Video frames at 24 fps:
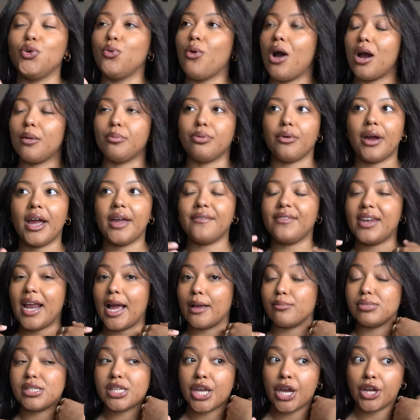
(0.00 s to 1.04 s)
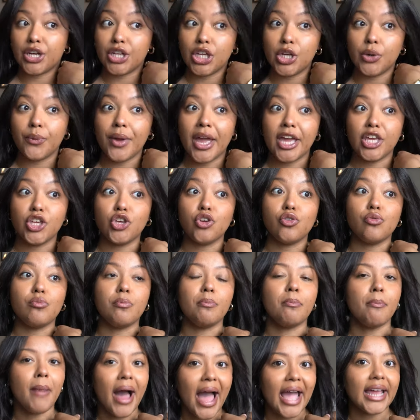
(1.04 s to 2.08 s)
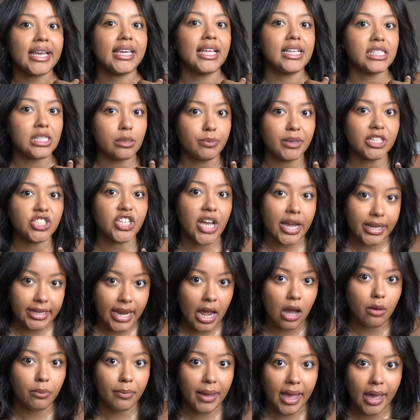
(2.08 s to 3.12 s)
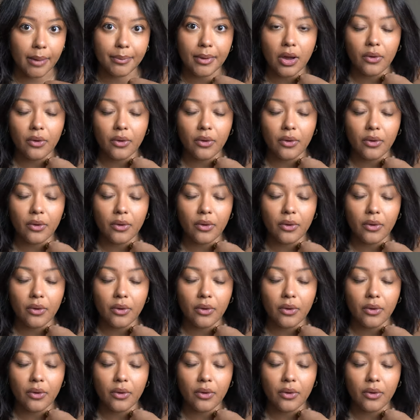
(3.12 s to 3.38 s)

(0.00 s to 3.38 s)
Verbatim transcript: You are brave and I'm scared of you and you might need to be checked out, babe,